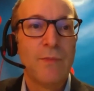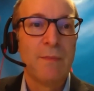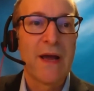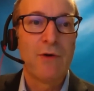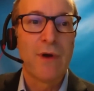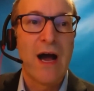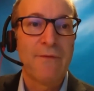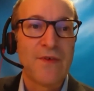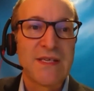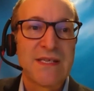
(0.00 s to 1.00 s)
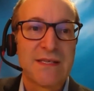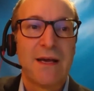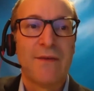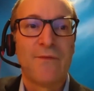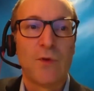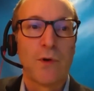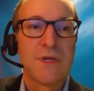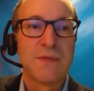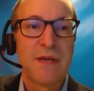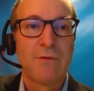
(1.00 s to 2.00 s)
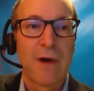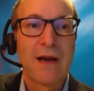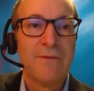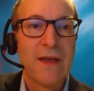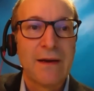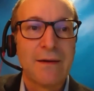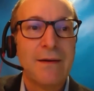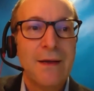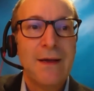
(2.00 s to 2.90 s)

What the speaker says: but my own office floor is being renovated,